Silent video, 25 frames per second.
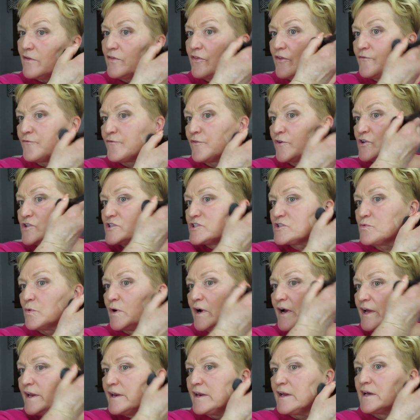the first
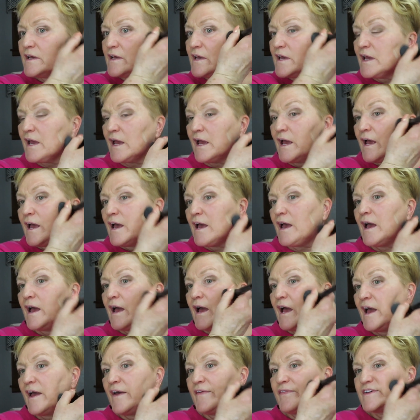one
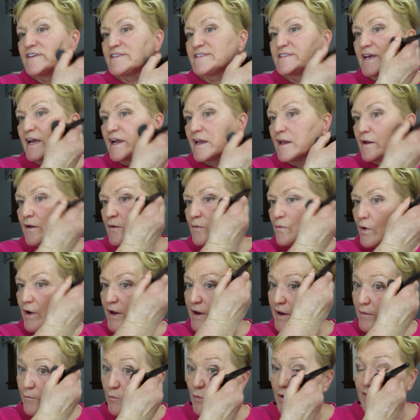and the second
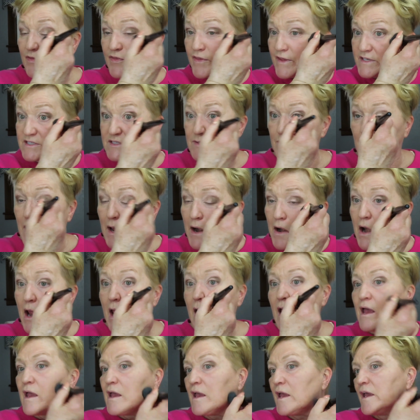one with this one,
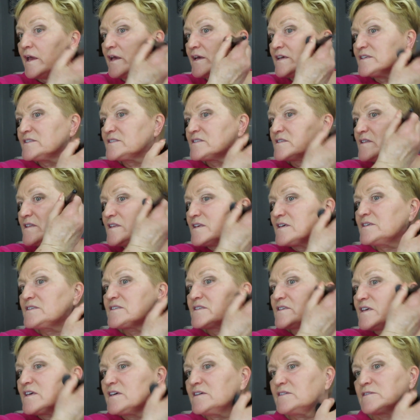is
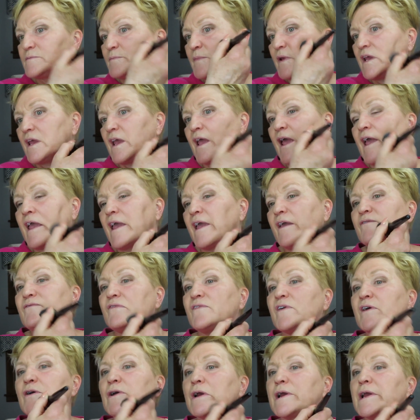this gives me a
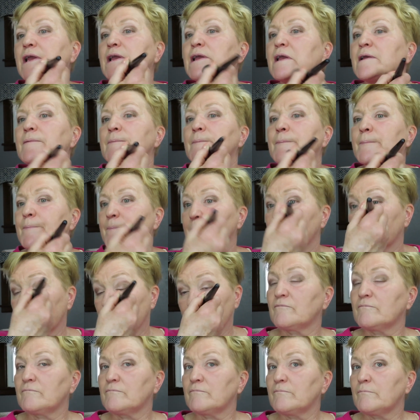very
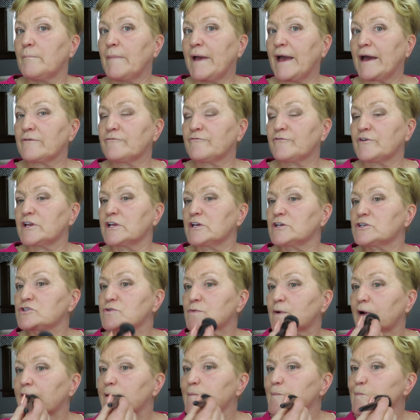matte
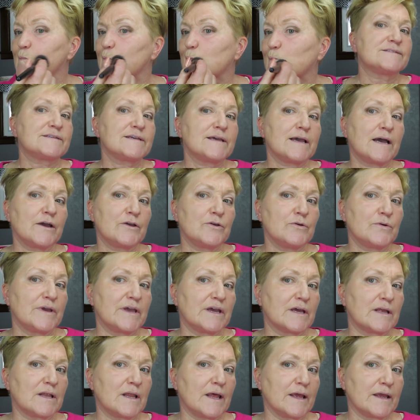finish, right? See how you
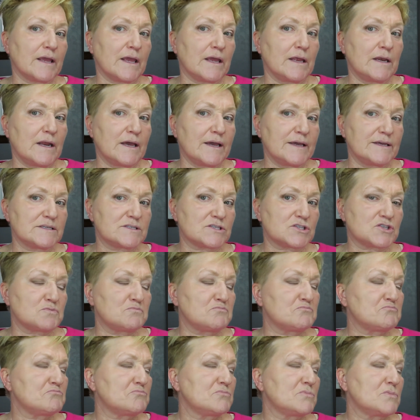get like a nice
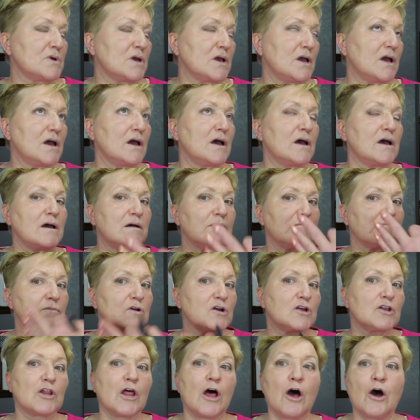
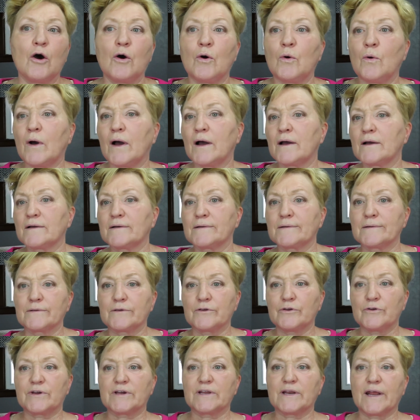glow?
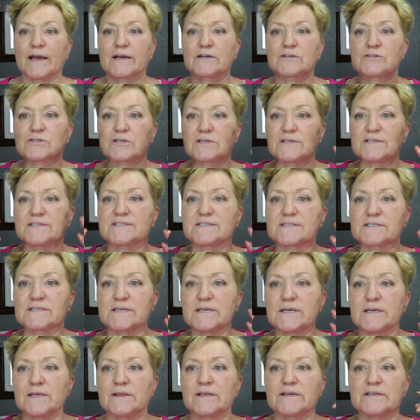You can actually
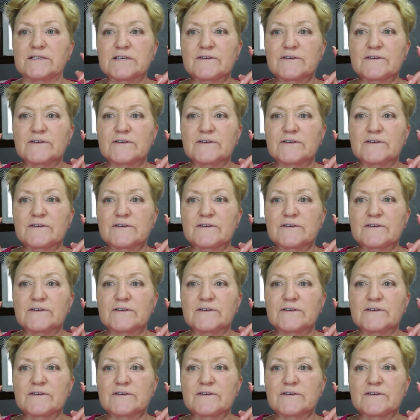see the